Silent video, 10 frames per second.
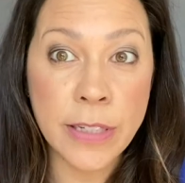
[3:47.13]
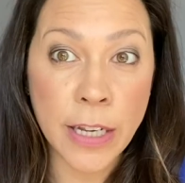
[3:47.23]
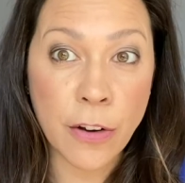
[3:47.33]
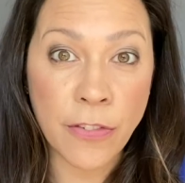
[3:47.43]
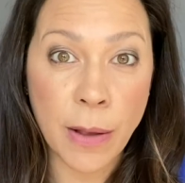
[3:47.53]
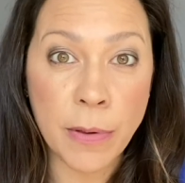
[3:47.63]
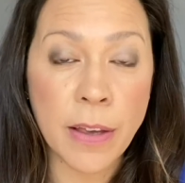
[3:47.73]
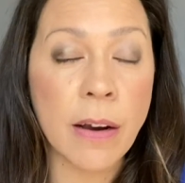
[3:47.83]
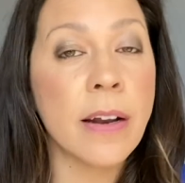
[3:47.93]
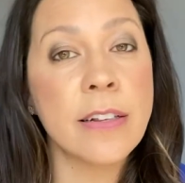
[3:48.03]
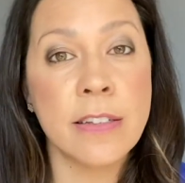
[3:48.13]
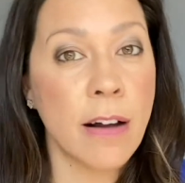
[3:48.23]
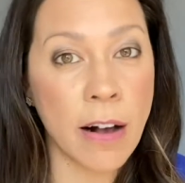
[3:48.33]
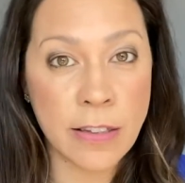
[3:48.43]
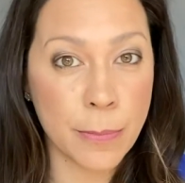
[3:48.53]
take your family there and it's an
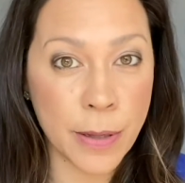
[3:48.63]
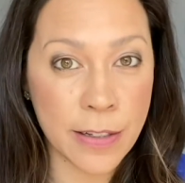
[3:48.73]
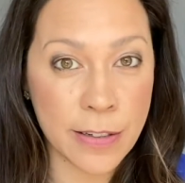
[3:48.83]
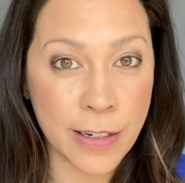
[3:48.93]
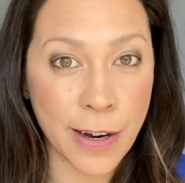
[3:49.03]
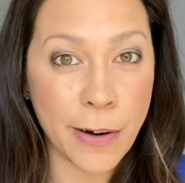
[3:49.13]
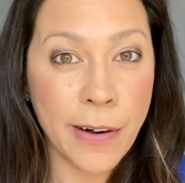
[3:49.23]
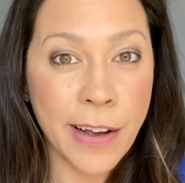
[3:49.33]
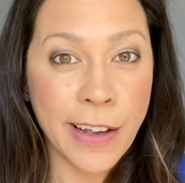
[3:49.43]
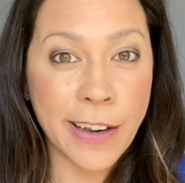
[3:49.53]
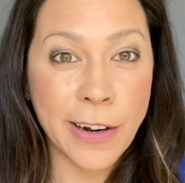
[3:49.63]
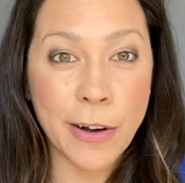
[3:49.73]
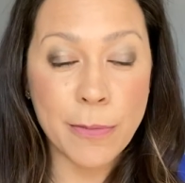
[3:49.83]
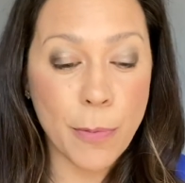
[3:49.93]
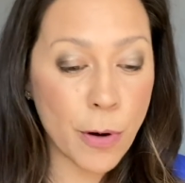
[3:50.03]
awesome place to go. You
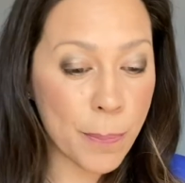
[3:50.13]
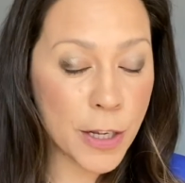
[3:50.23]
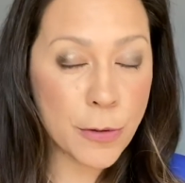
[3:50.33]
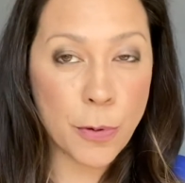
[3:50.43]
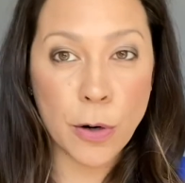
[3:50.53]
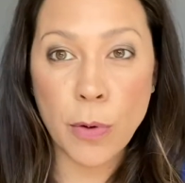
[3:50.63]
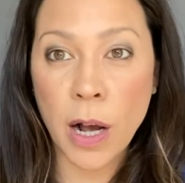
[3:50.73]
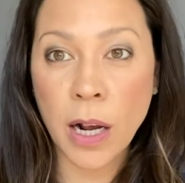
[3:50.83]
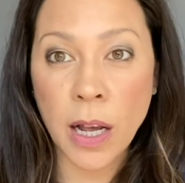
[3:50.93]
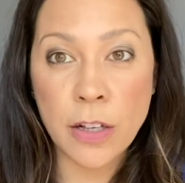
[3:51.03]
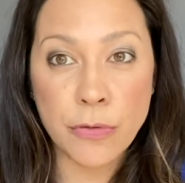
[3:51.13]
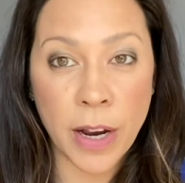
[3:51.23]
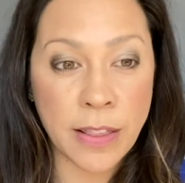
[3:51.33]
know, board, beach boardwalk is right